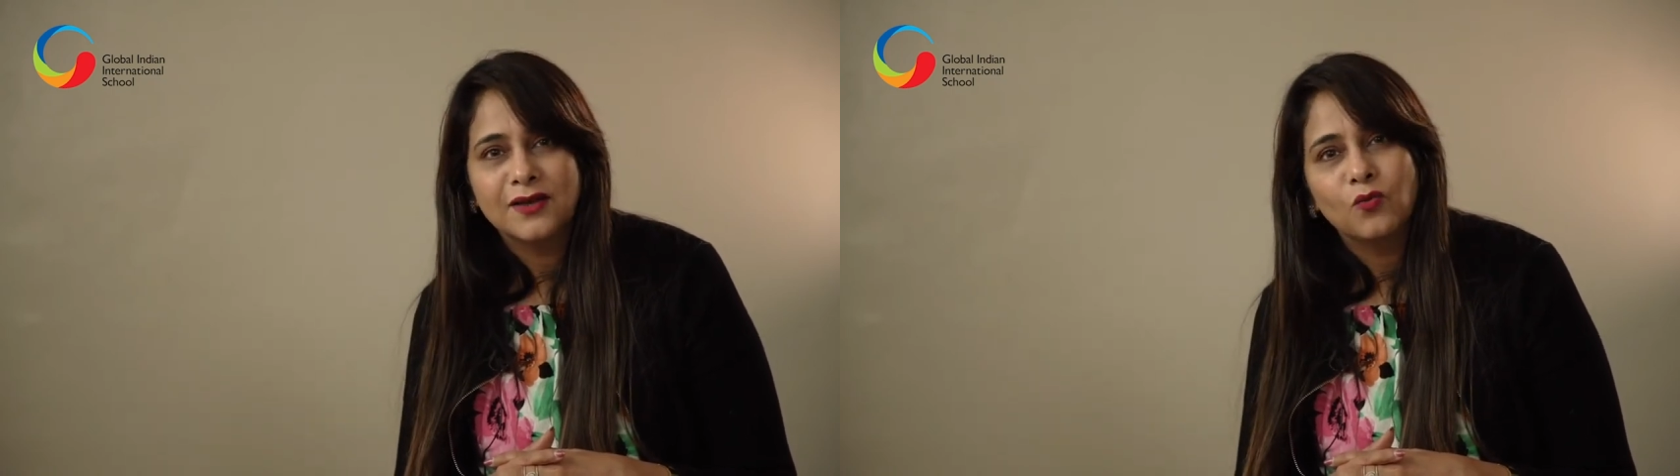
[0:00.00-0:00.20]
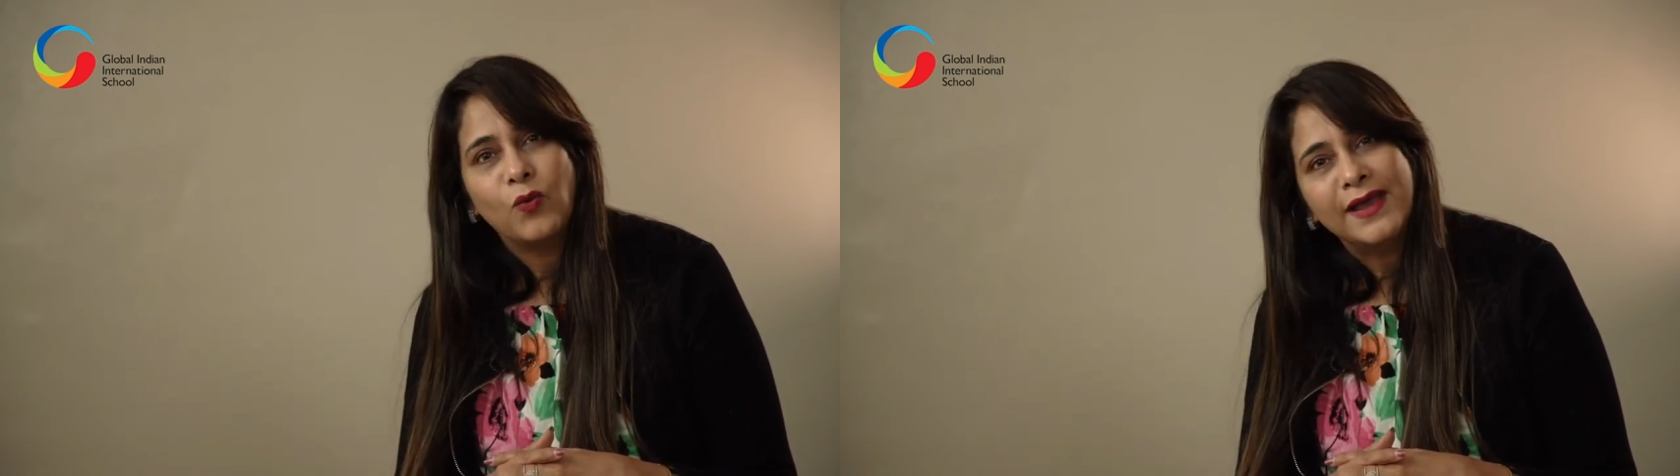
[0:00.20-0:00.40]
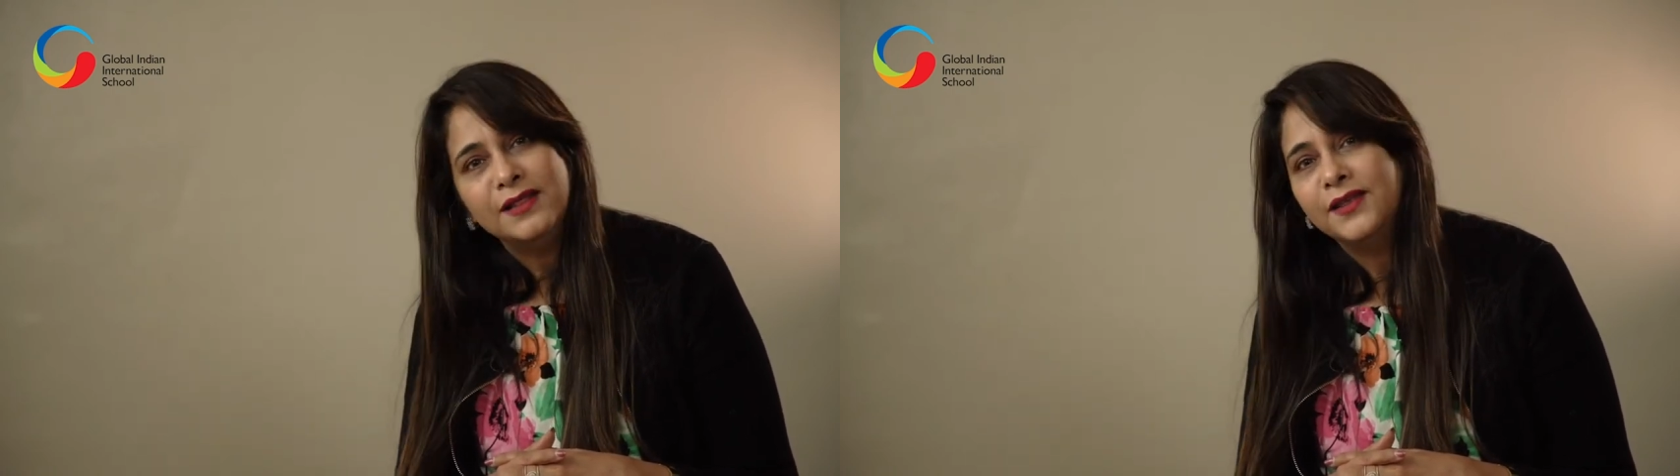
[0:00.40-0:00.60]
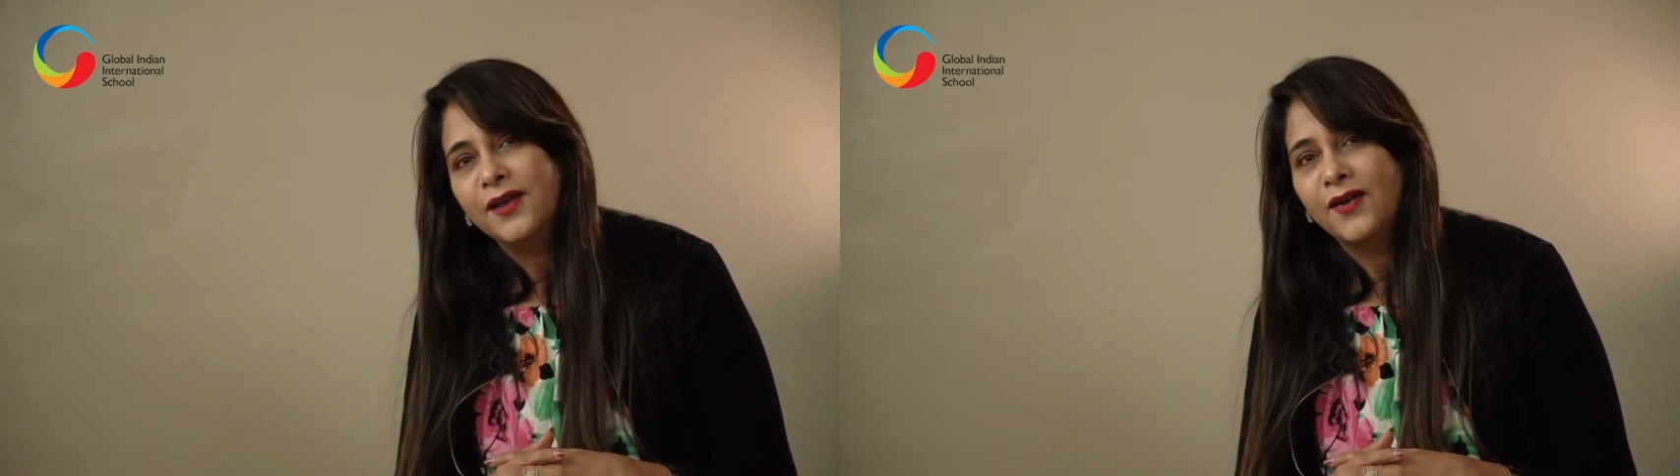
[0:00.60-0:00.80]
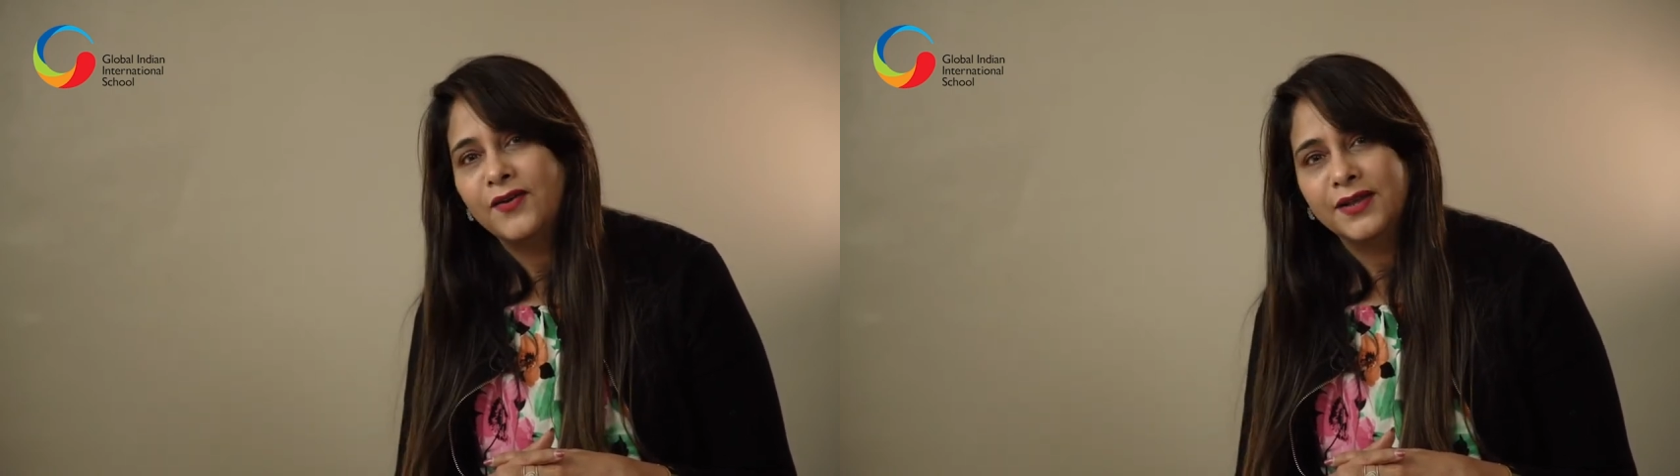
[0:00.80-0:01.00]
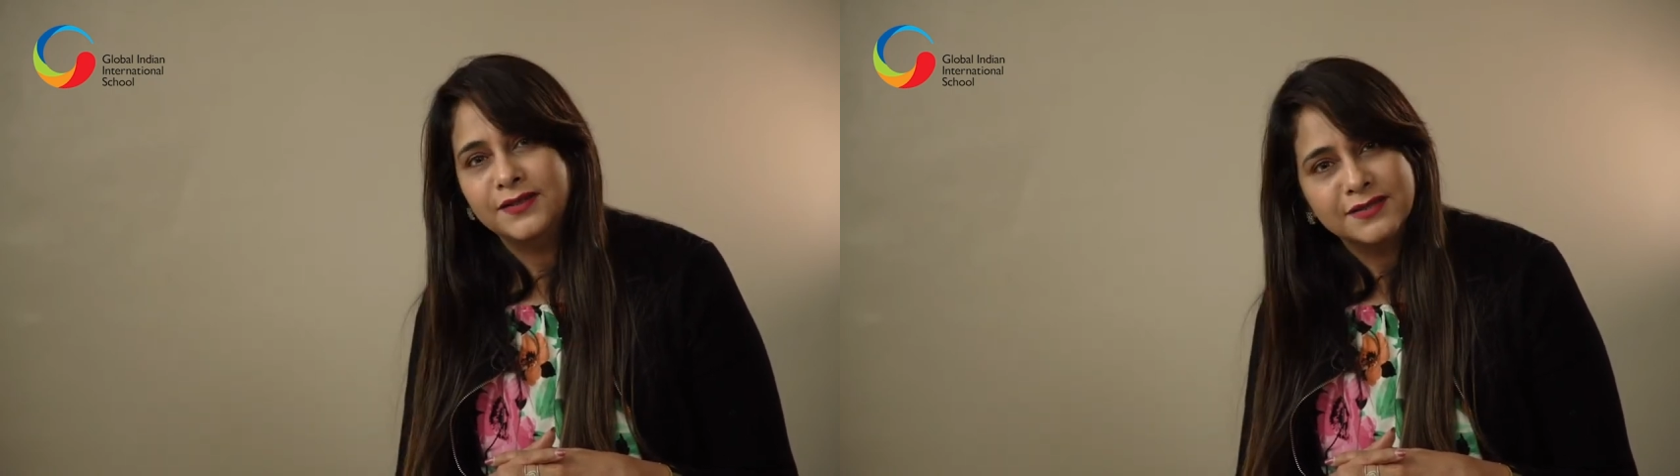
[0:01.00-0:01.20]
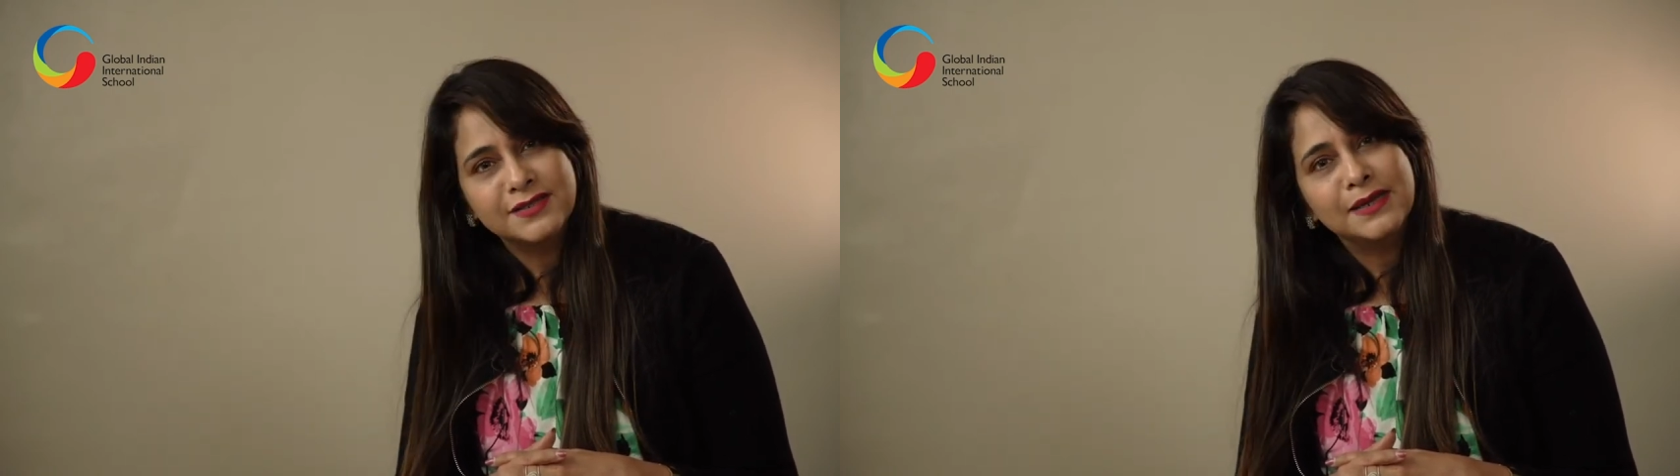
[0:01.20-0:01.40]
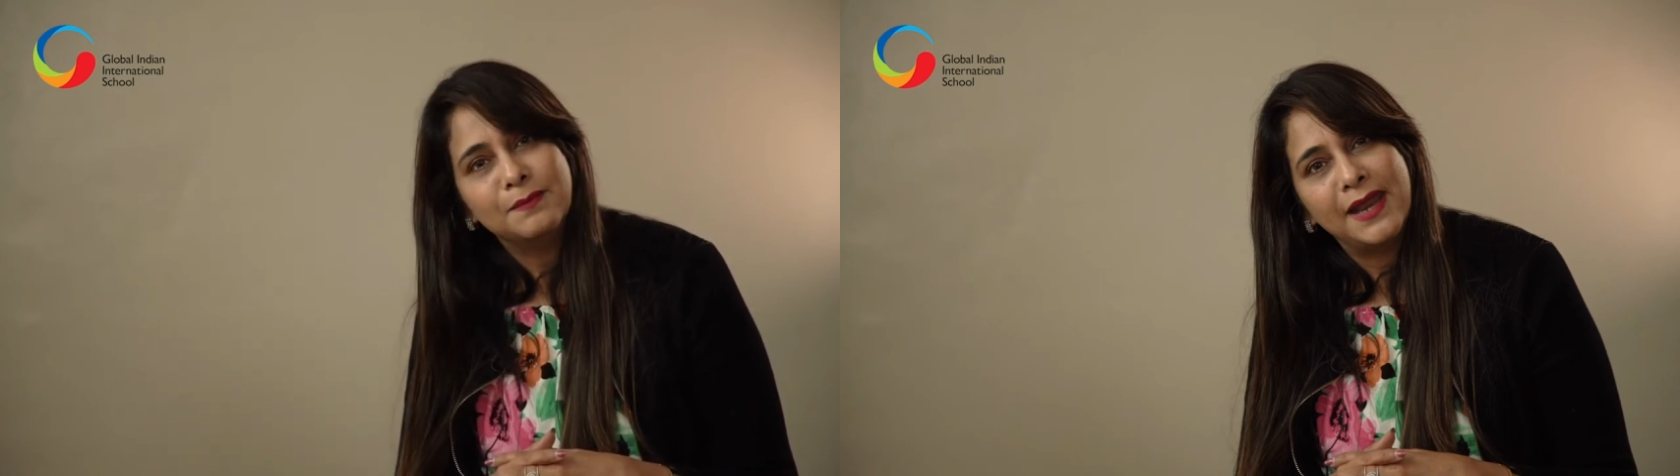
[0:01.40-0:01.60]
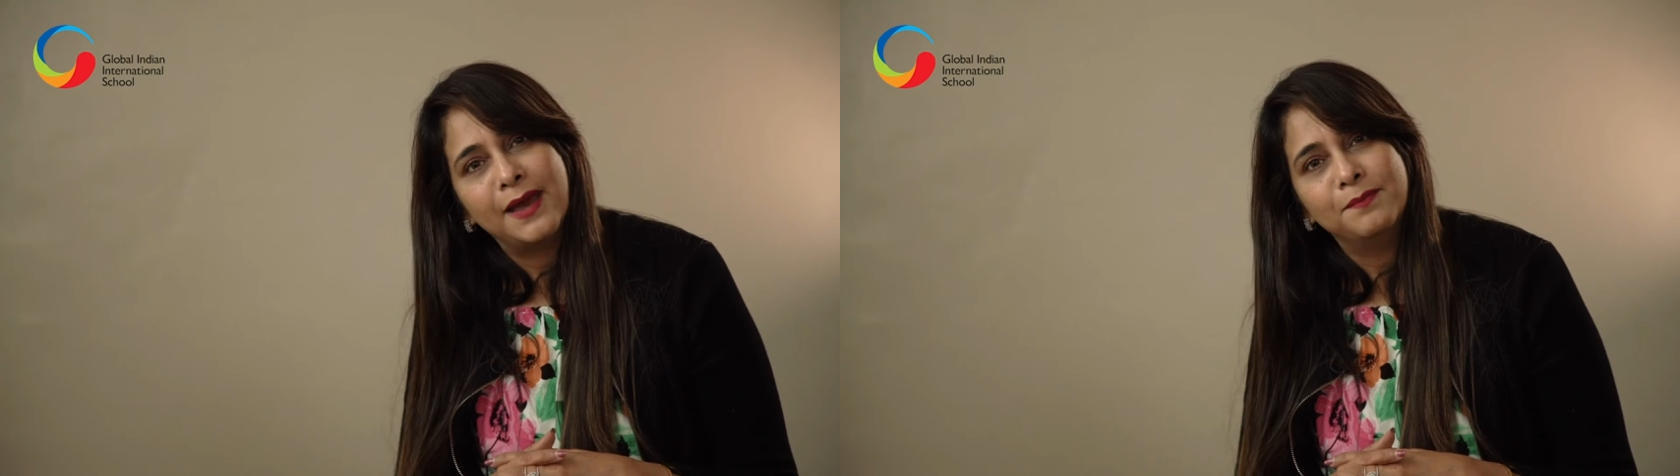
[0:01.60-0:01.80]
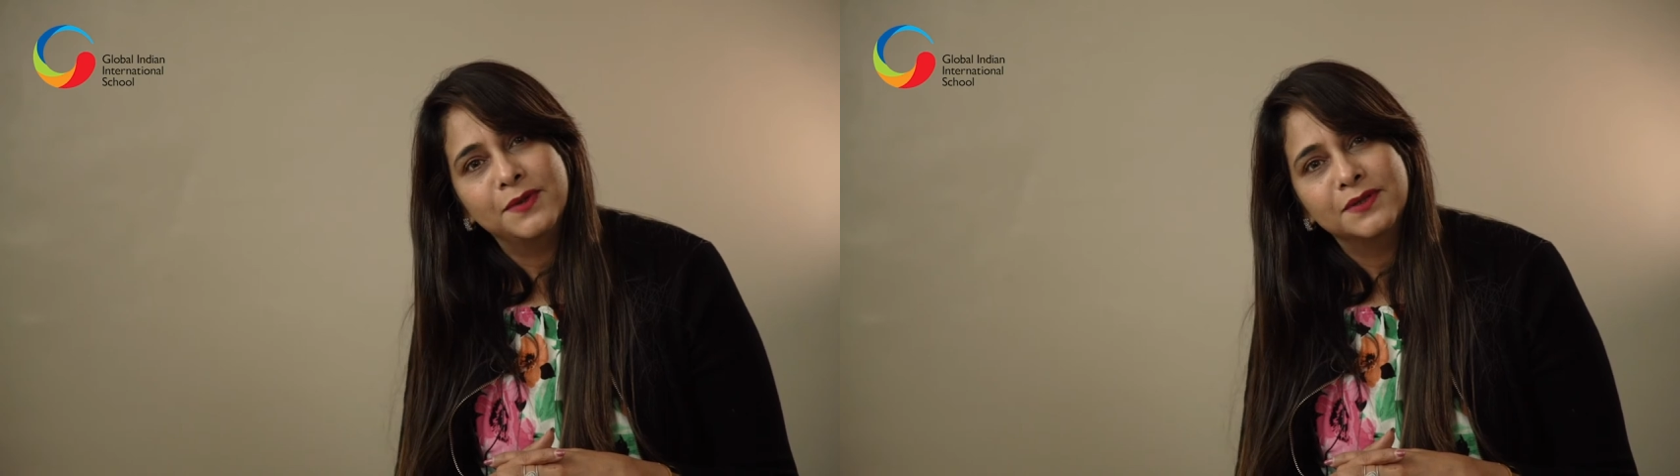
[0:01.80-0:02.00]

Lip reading: while they are in the STEAM lab.